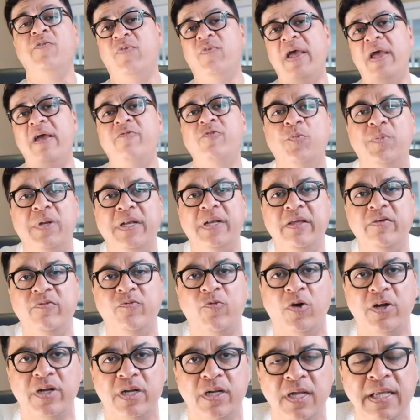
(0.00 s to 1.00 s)
I have to believe
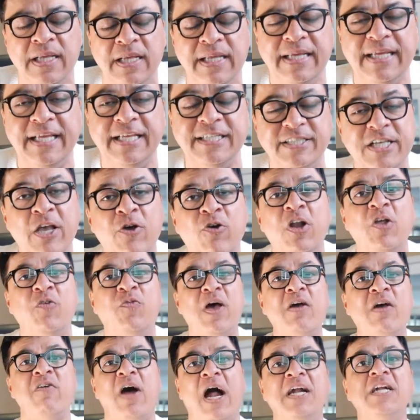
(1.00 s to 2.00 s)
what he's saying, or if
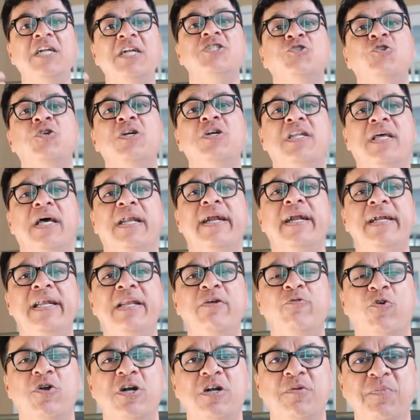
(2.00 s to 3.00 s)
I've understood it correctly,
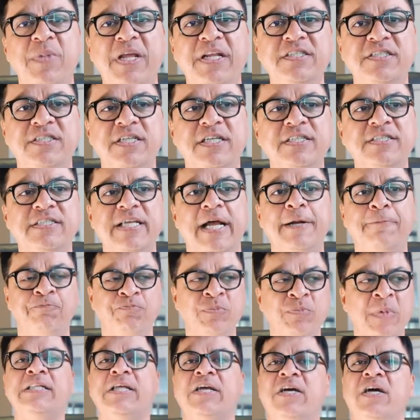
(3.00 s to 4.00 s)
what it means is
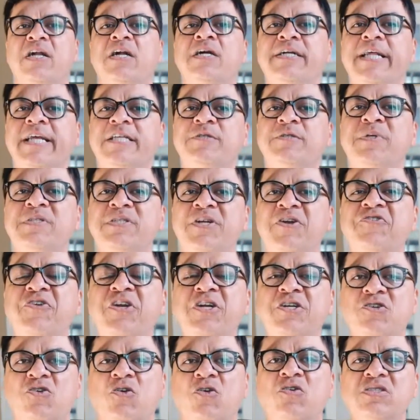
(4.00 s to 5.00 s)
that the current express
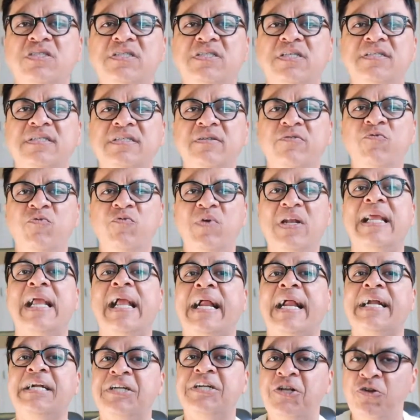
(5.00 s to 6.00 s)
entry draw system will
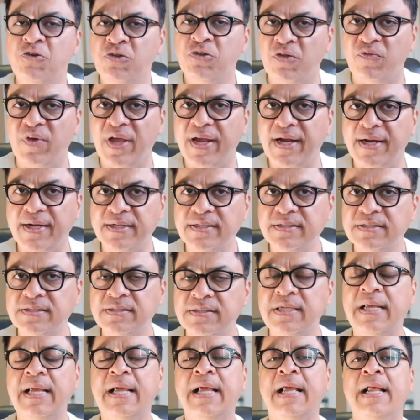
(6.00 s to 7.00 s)
continue the way it
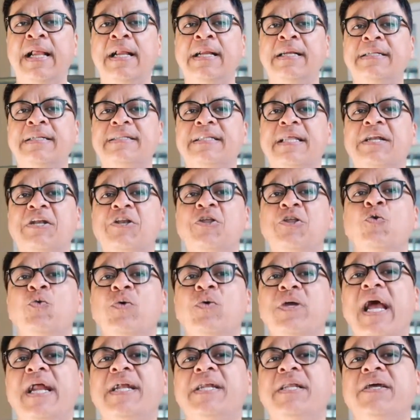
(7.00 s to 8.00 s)
is. The new
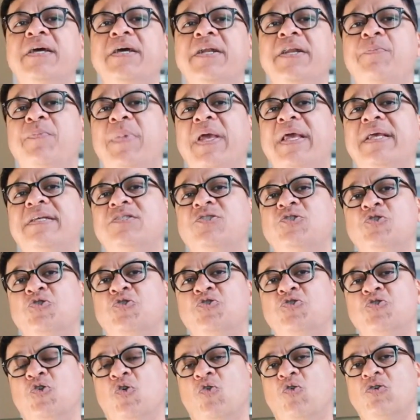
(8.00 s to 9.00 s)
category based
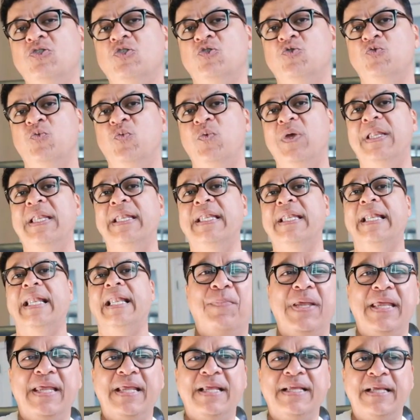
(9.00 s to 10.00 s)
draws will
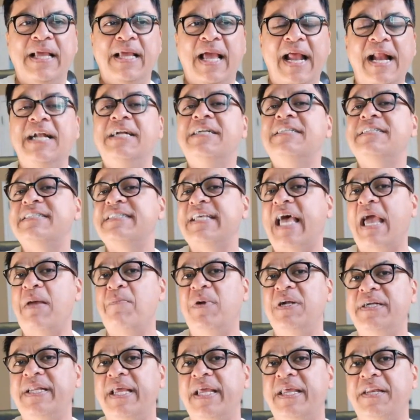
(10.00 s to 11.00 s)
be held
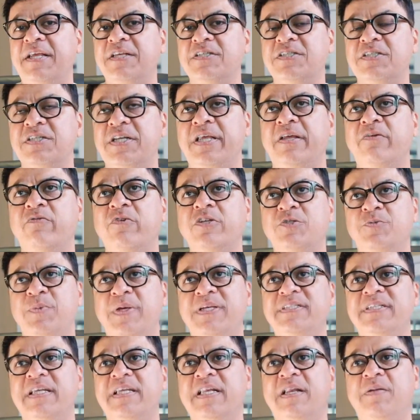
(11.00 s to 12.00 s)
simultaneously, which
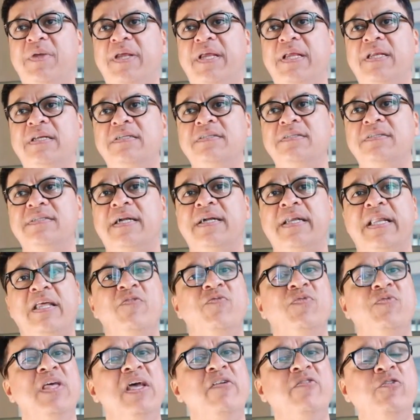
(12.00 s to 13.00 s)
basically means that
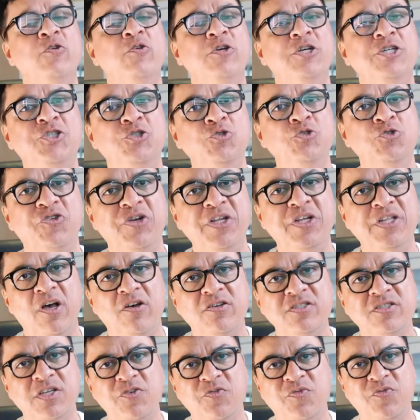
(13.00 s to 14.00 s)
if they have to issue
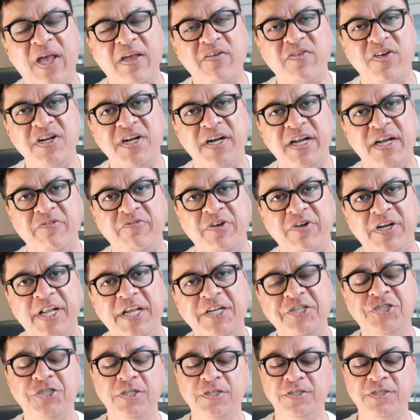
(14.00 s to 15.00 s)
3,500
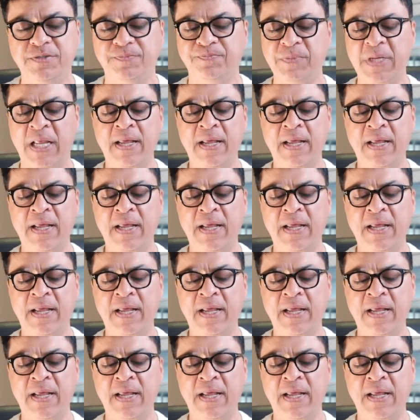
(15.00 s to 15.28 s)
invitations,